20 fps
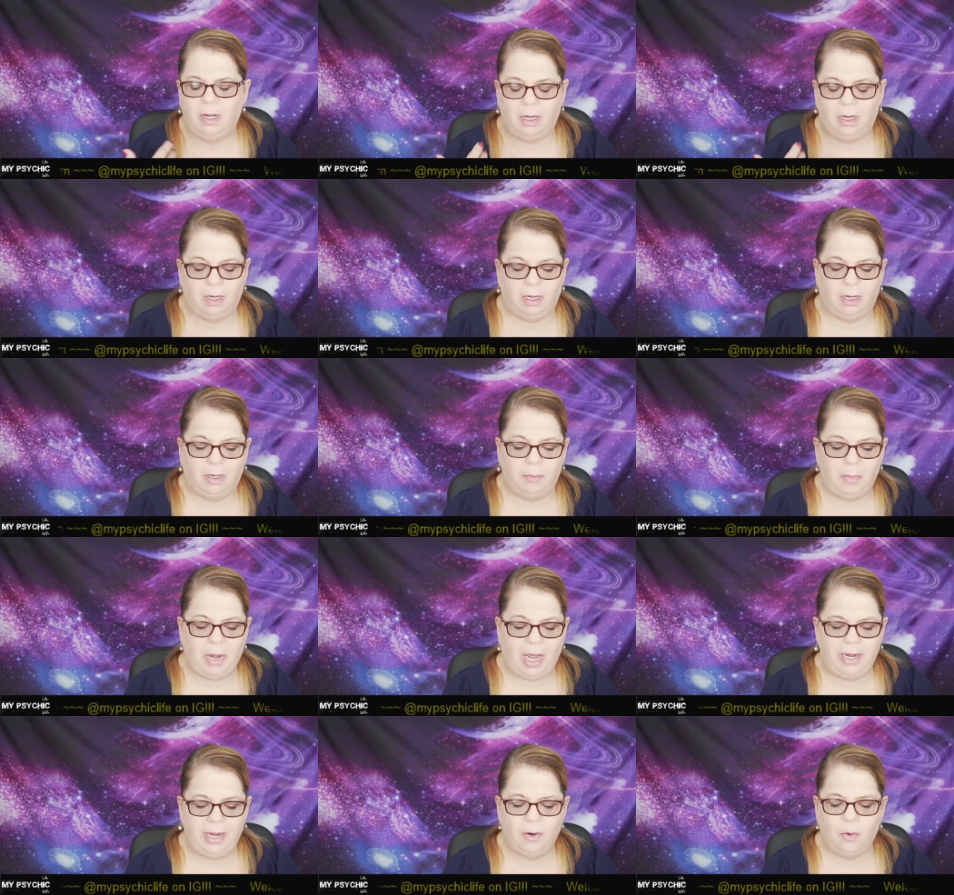Um,
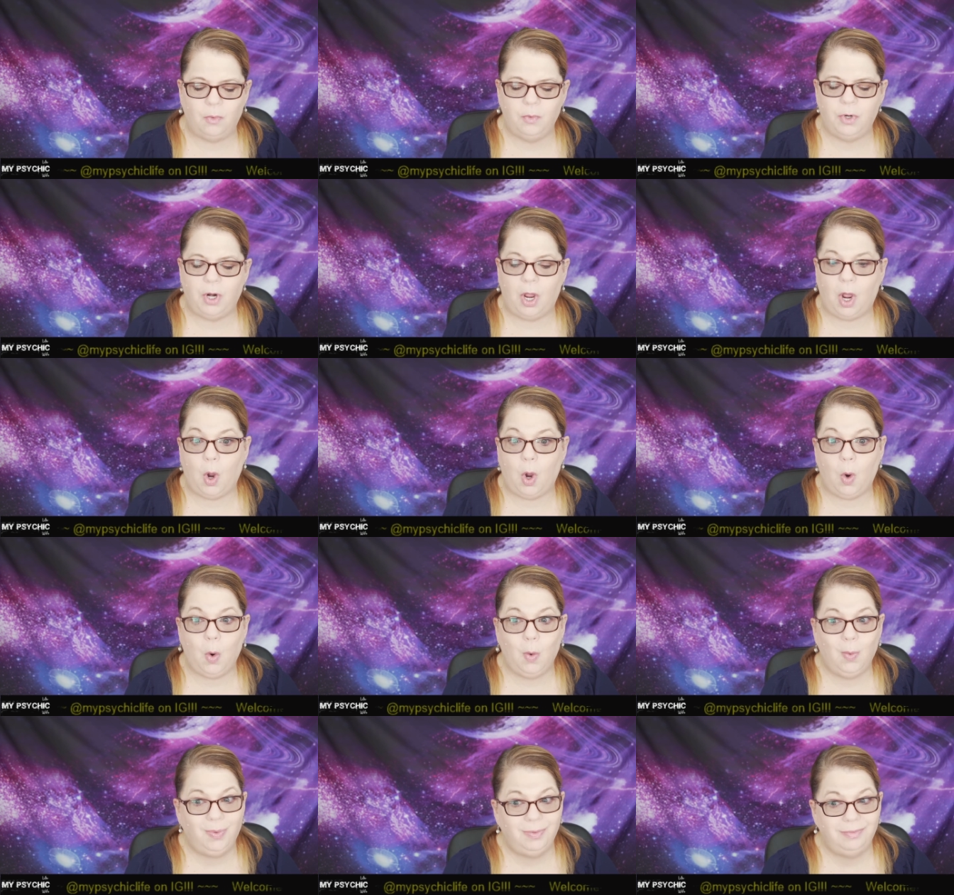I don't
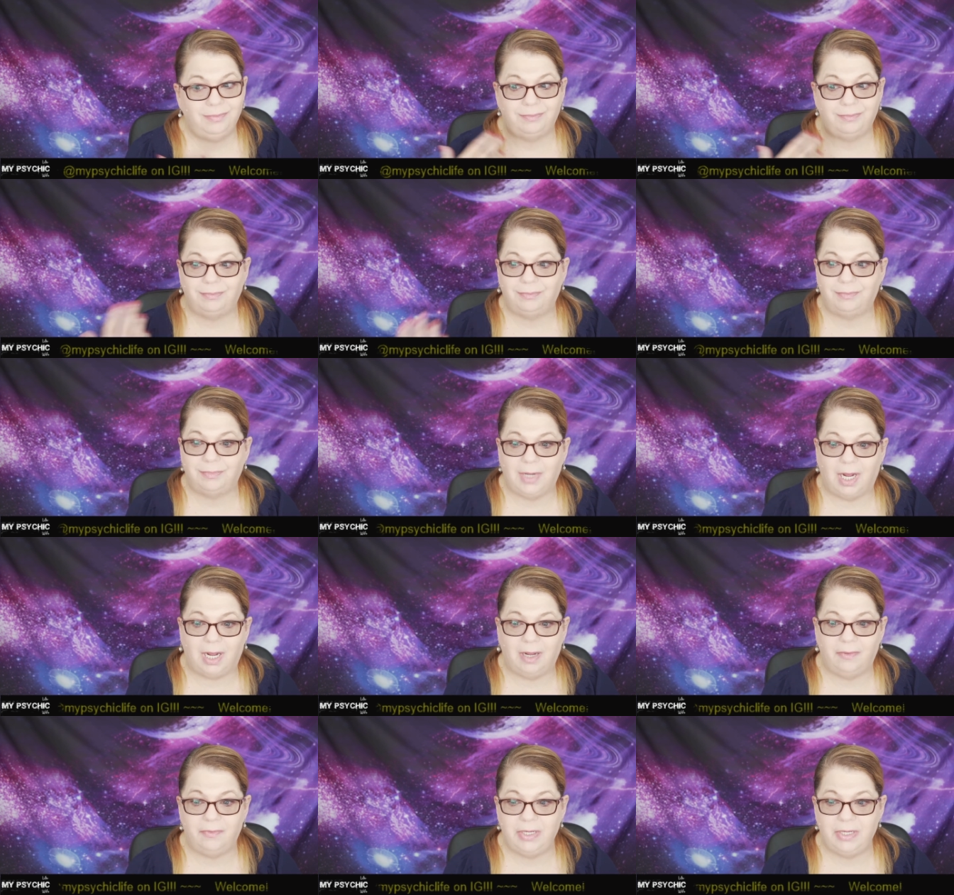know.
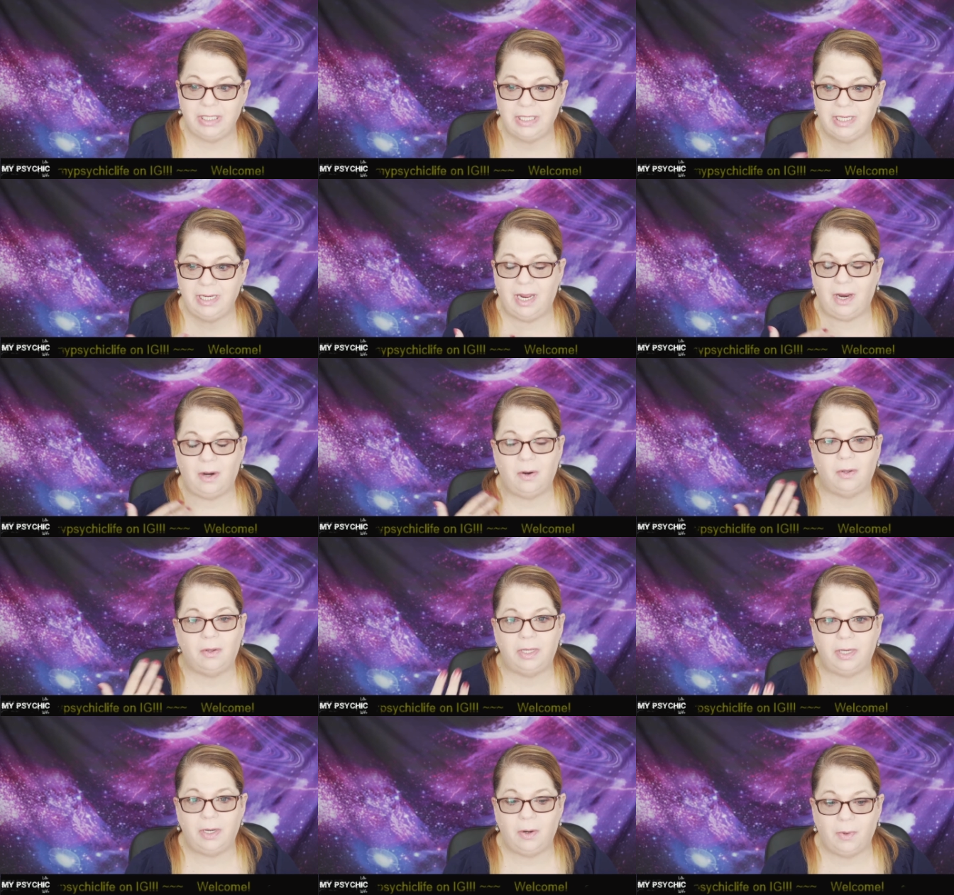Obviously, I
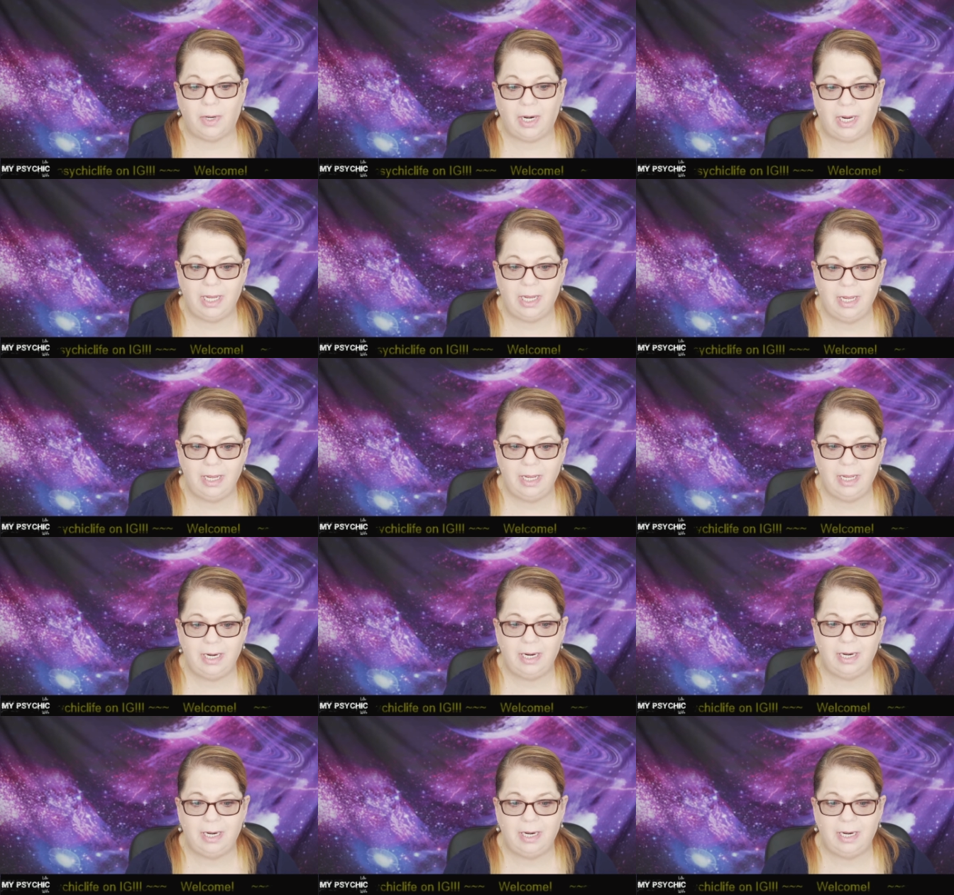only know what I get.